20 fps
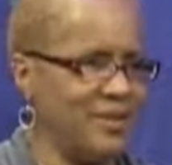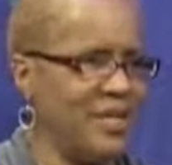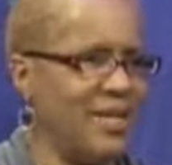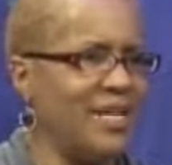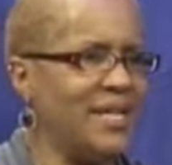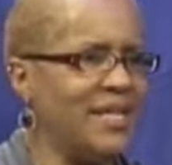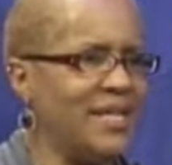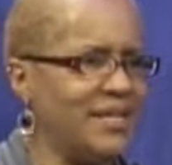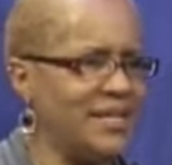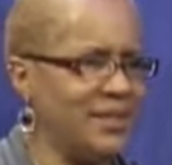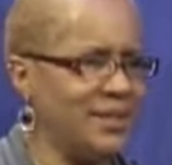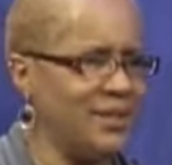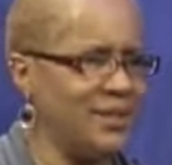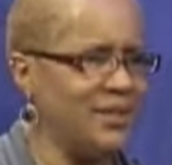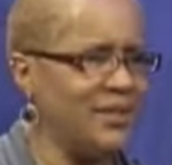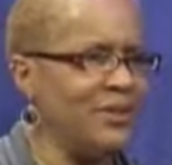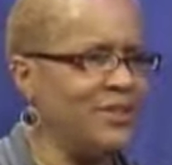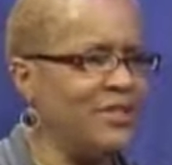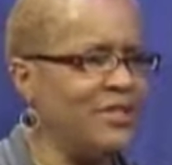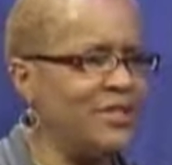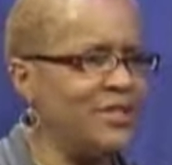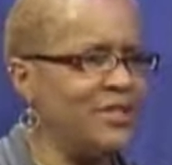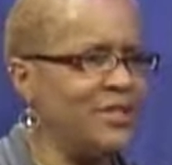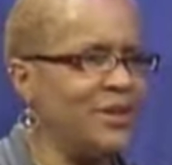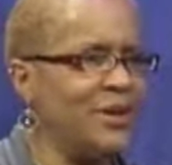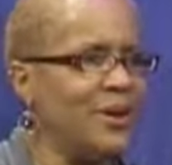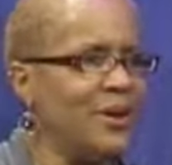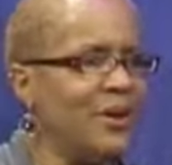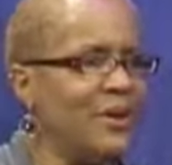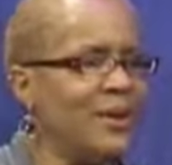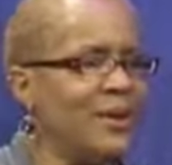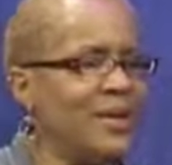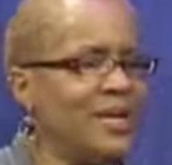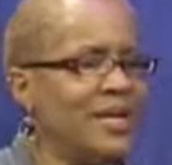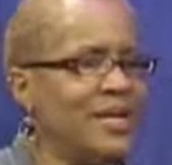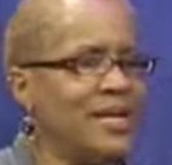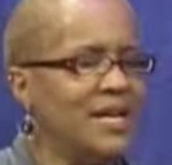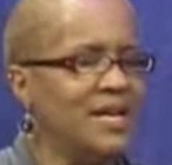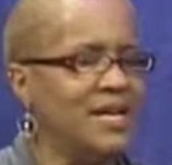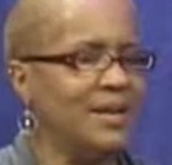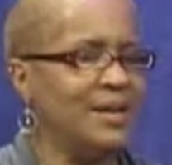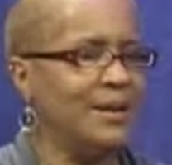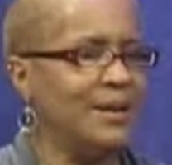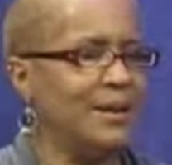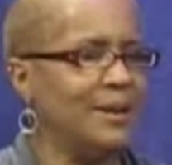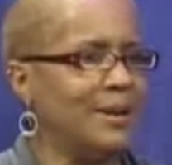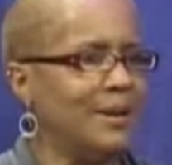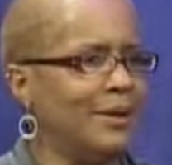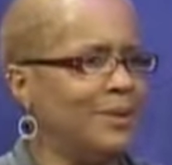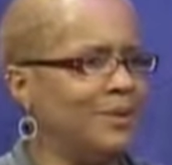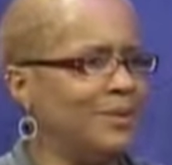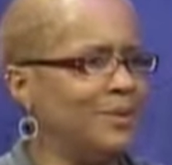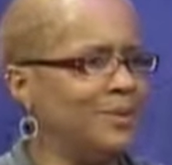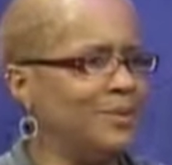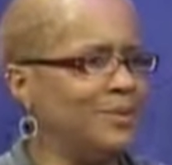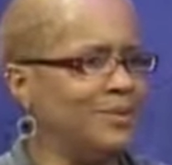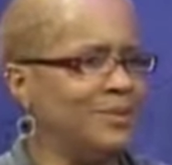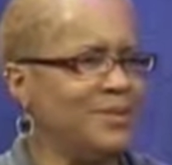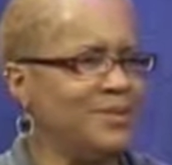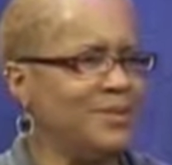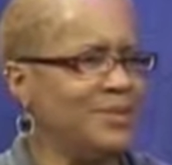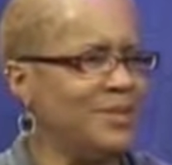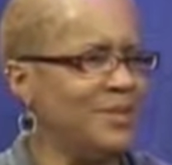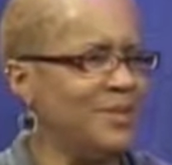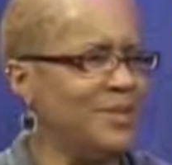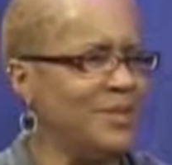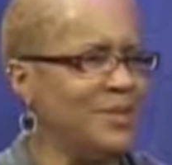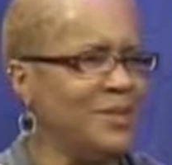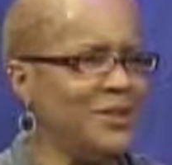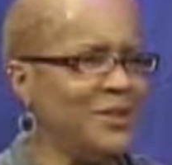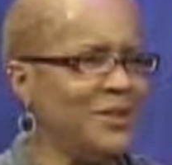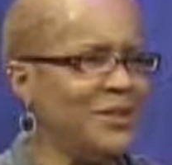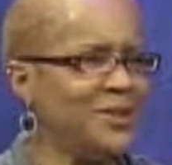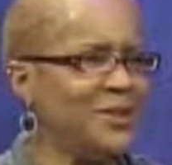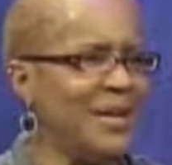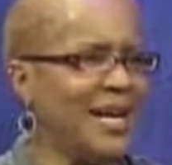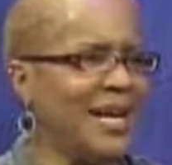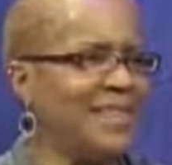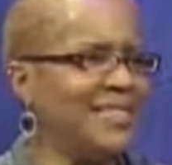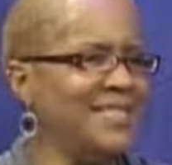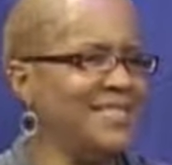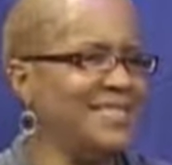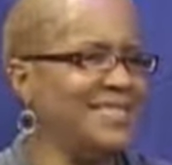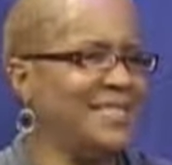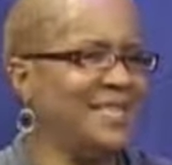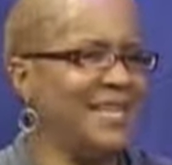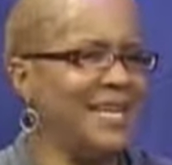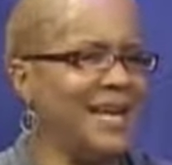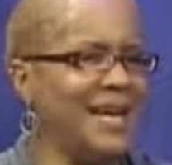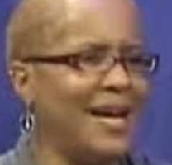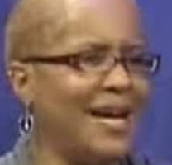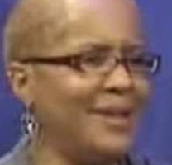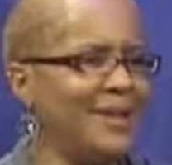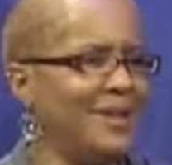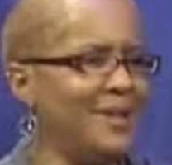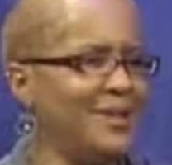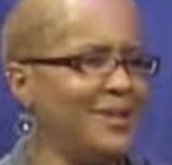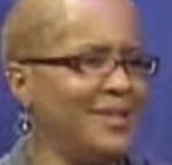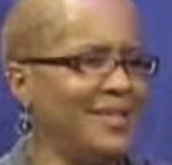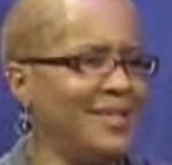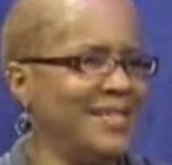Right, and so, so I just allow